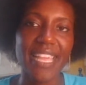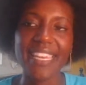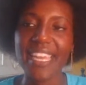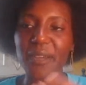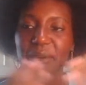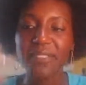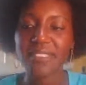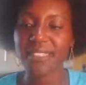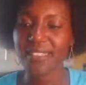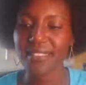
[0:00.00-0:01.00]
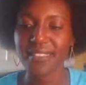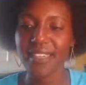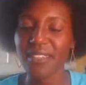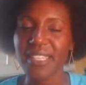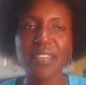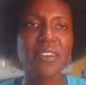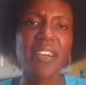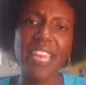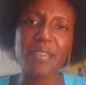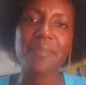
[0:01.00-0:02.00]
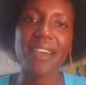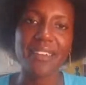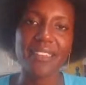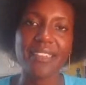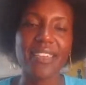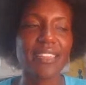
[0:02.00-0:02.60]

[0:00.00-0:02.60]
And I was like, oh, I like modeling.